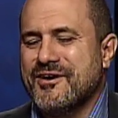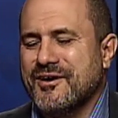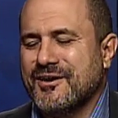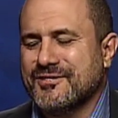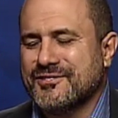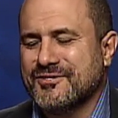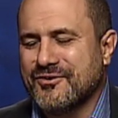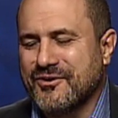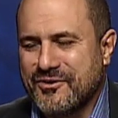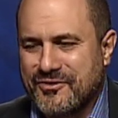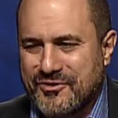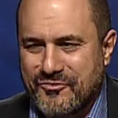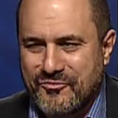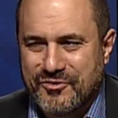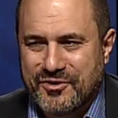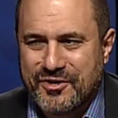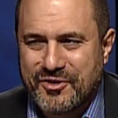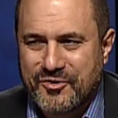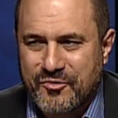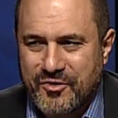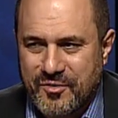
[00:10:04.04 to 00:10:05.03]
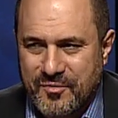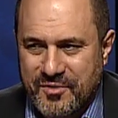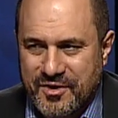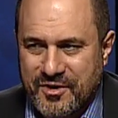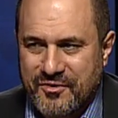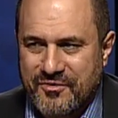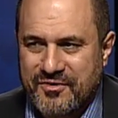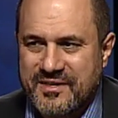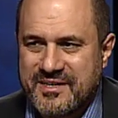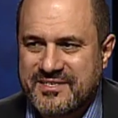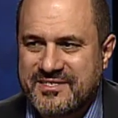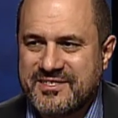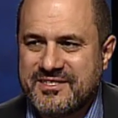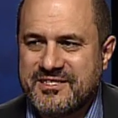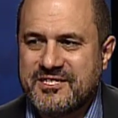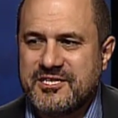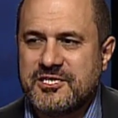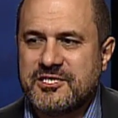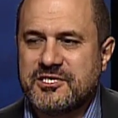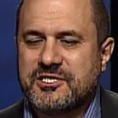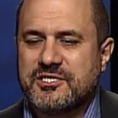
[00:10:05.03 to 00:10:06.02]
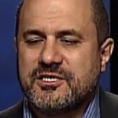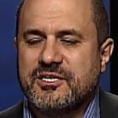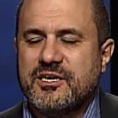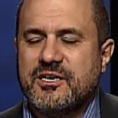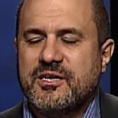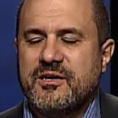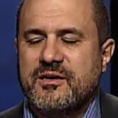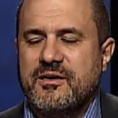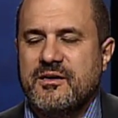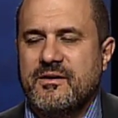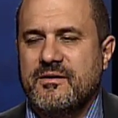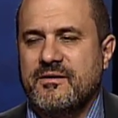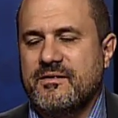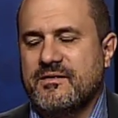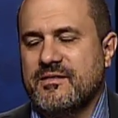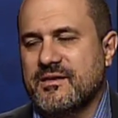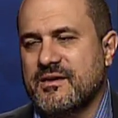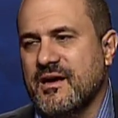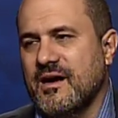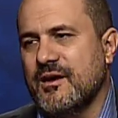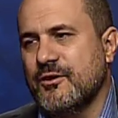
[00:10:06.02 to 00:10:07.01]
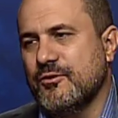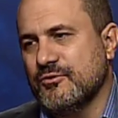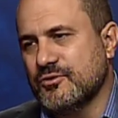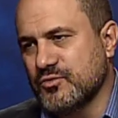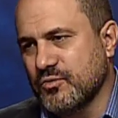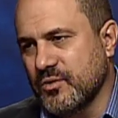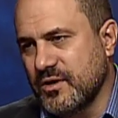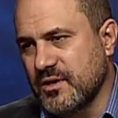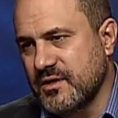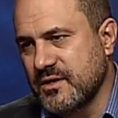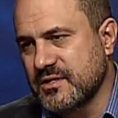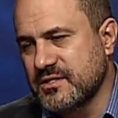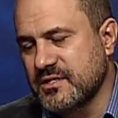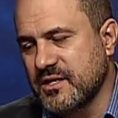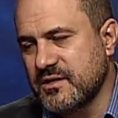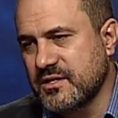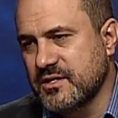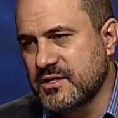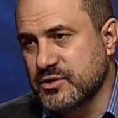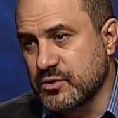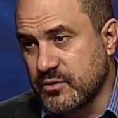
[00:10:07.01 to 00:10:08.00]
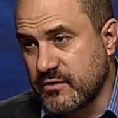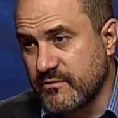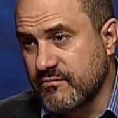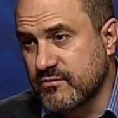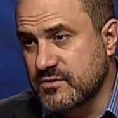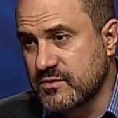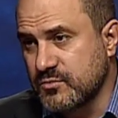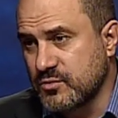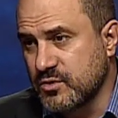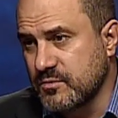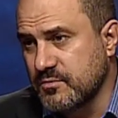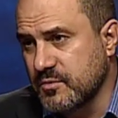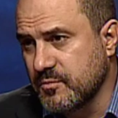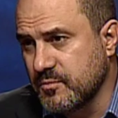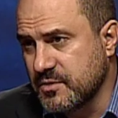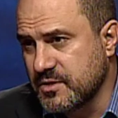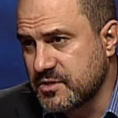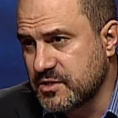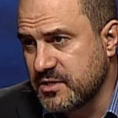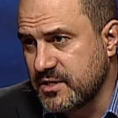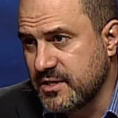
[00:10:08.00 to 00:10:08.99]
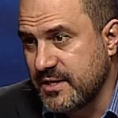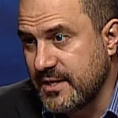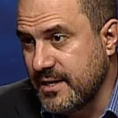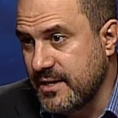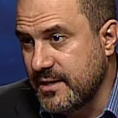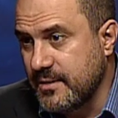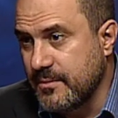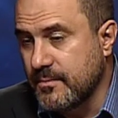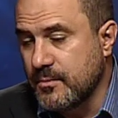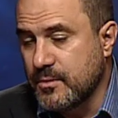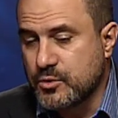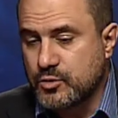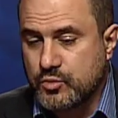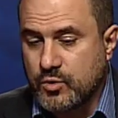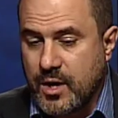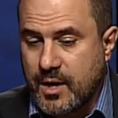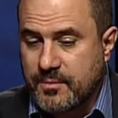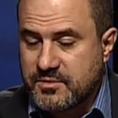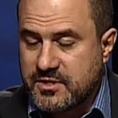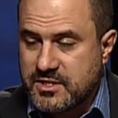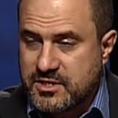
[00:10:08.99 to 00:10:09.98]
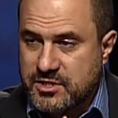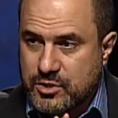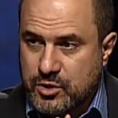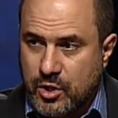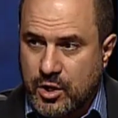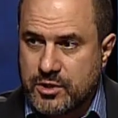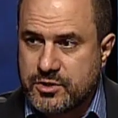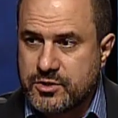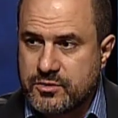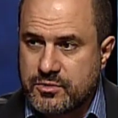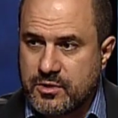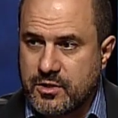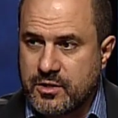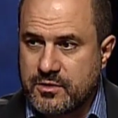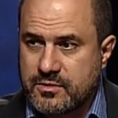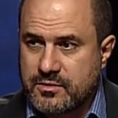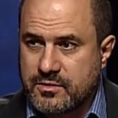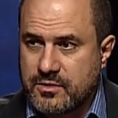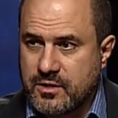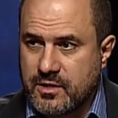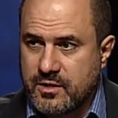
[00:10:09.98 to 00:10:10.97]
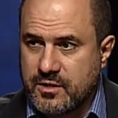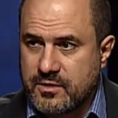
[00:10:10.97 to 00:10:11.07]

So I think we're in agreement here. The guy who's running this, I think, is looking for some good publicity. He dropped this lawsuit on...